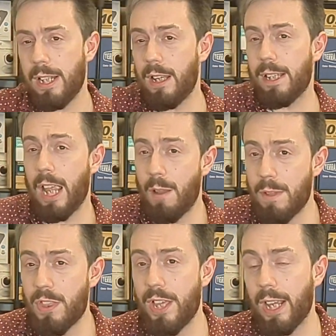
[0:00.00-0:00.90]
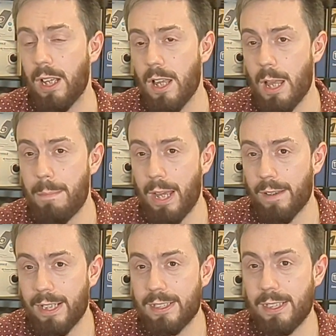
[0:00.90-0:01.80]
Now, the other thing
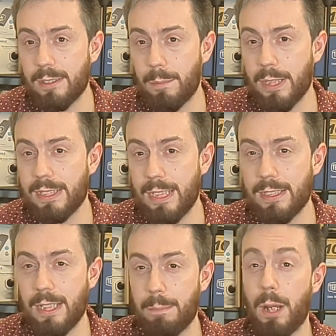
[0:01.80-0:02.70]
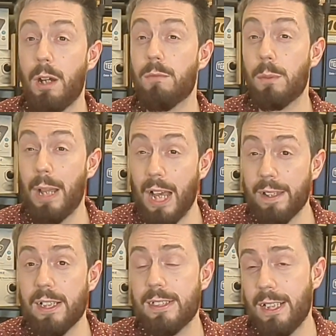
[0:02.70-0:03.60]
about this system that sets it apart from
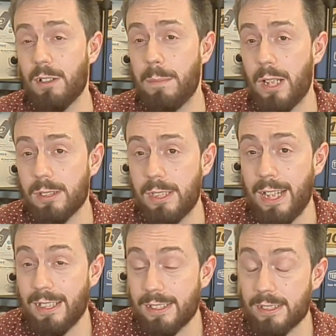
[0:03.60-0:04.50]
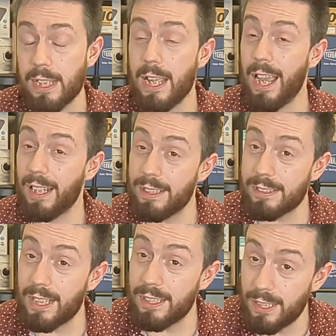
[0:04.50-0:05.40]
other TerraMaster NASs, and
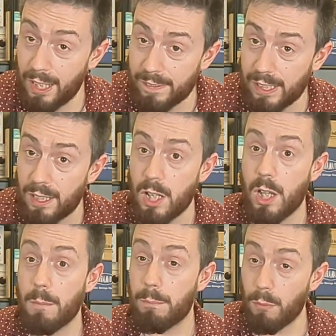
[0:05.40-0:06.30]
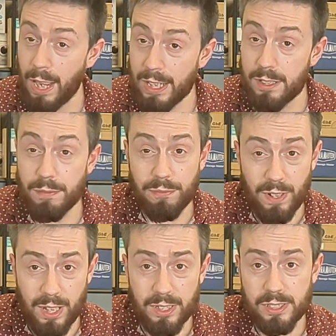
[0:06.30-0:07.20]
is another brand
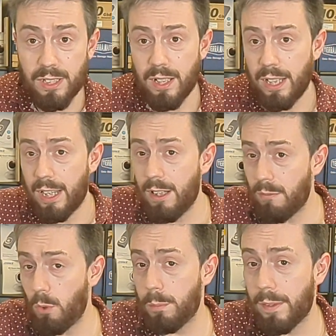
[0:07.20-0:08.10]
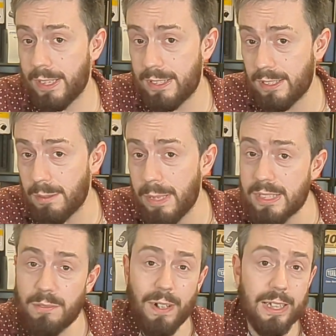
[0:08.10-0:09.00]
first in the form of this system,
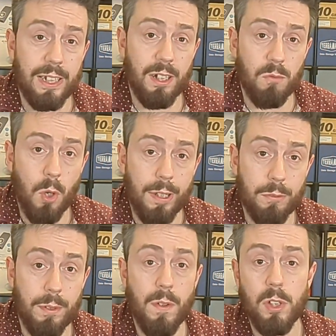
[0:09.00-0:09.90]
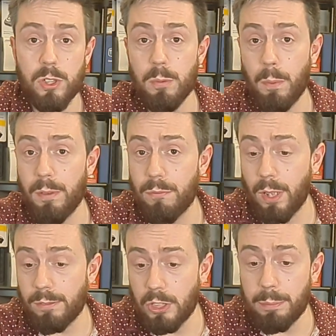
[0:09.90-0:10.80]
is the fact that it arrives with 2.5
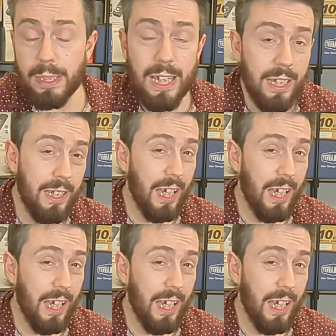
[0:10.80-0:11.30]
GbE.